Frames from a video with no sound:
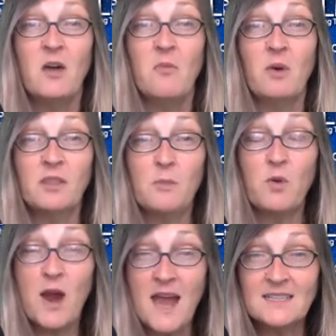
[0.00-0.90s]
but the
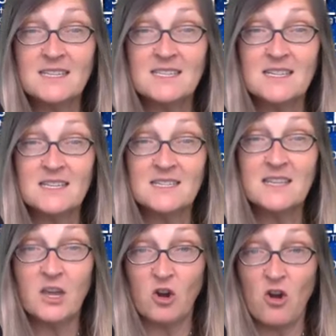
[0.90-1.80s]
practices
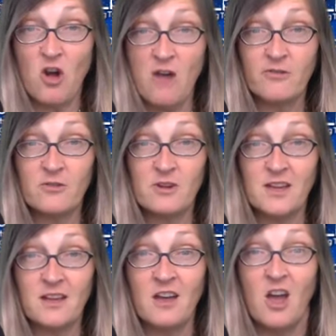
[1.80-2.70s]
that you're
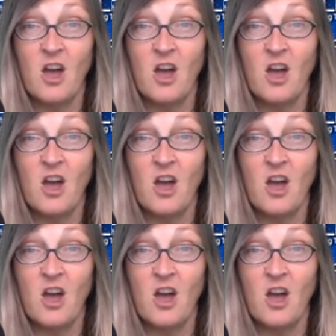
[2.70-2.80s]
offering